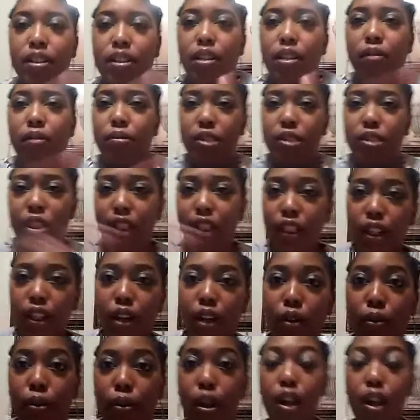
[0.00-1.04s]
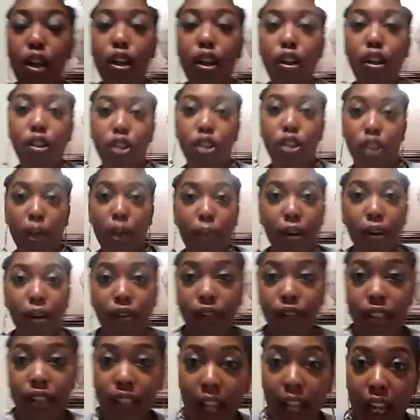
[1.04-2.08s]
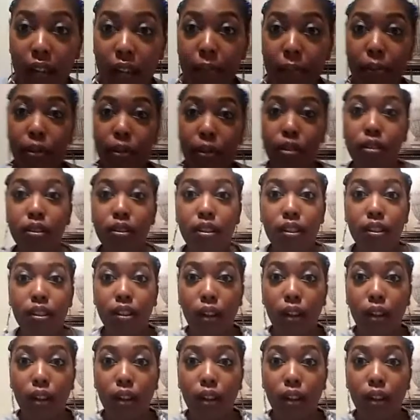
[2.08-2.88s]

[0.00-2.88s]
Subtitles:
So she can go jump over tables,